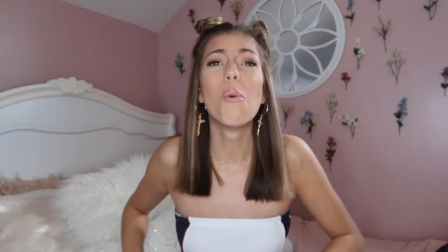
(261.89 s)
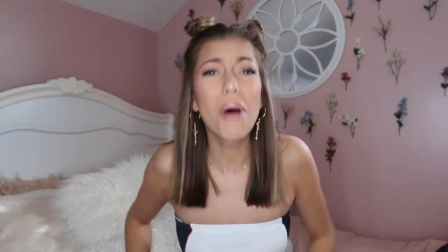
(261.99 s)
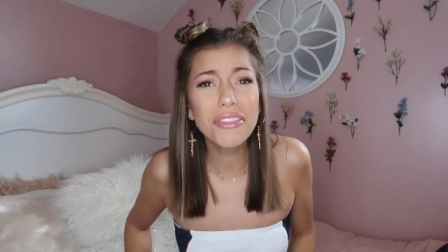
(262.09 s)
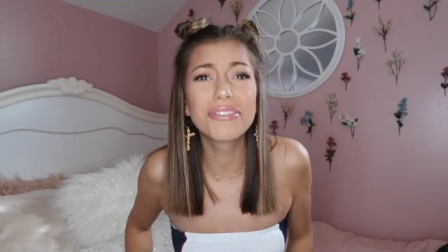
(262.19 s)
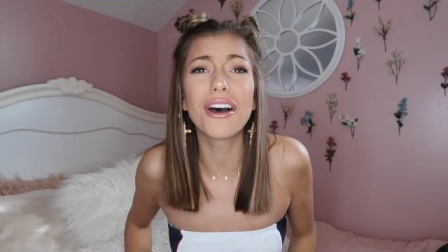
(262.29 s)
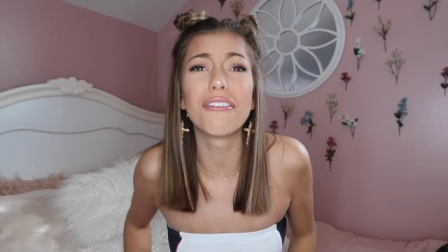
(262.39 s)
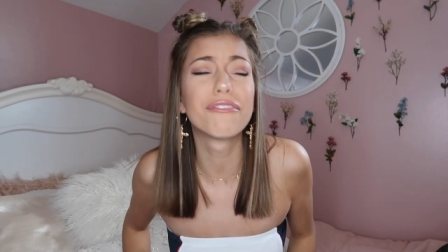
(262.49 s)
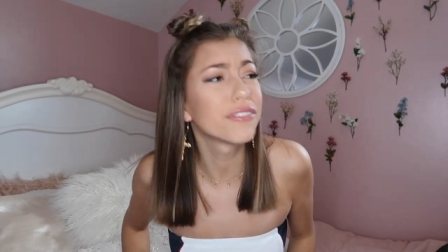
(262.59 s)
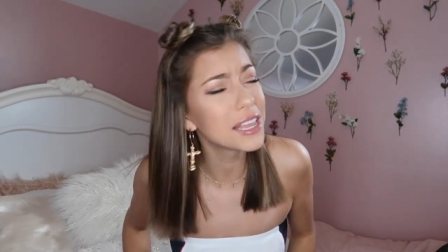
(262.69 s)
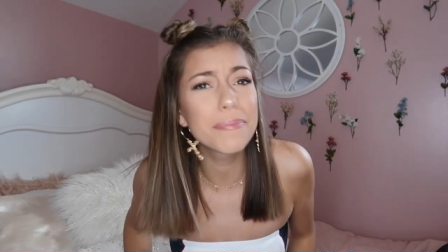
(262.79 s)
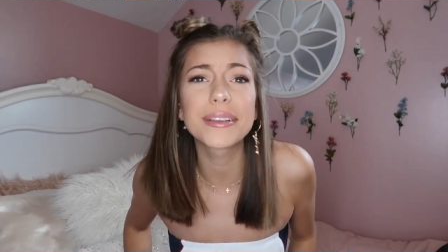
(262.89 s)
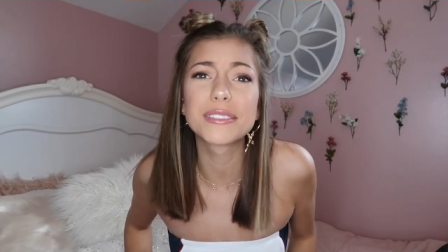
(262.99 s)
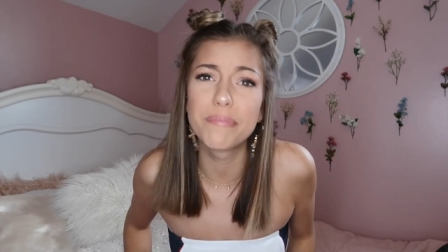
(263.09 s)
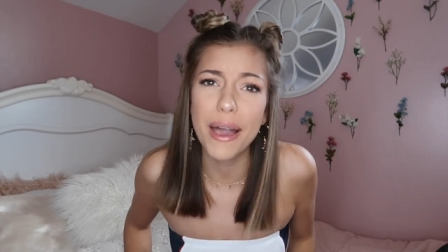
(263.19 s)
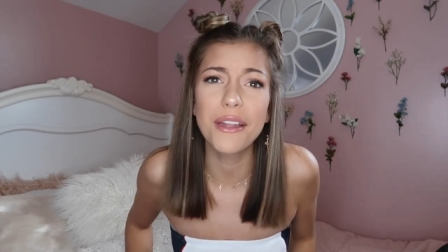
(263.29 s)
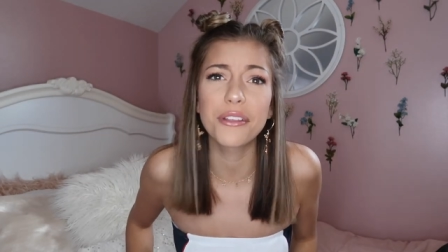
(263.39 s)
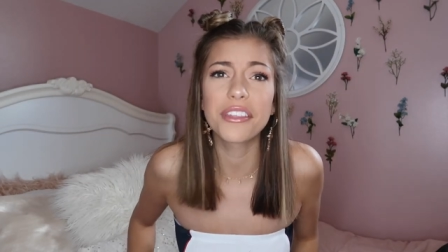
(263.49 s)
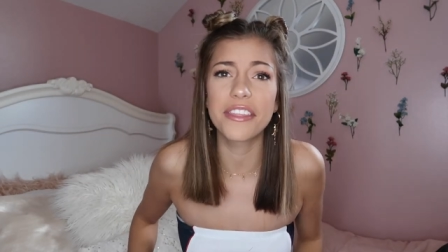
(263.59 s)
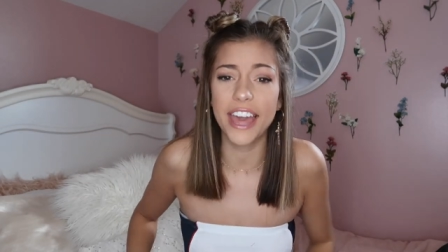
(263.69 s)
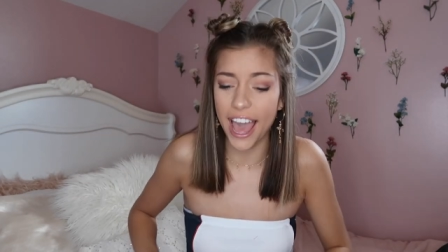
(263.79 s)
What the flip is better
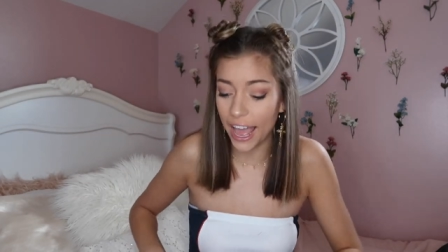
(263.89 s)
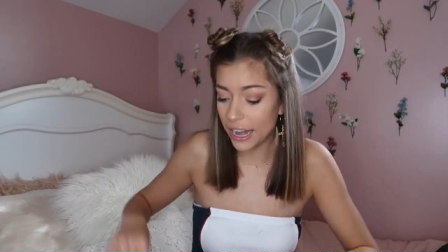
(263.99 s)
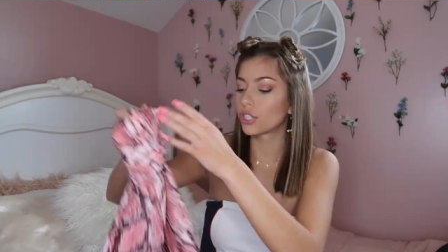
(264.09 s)
than that?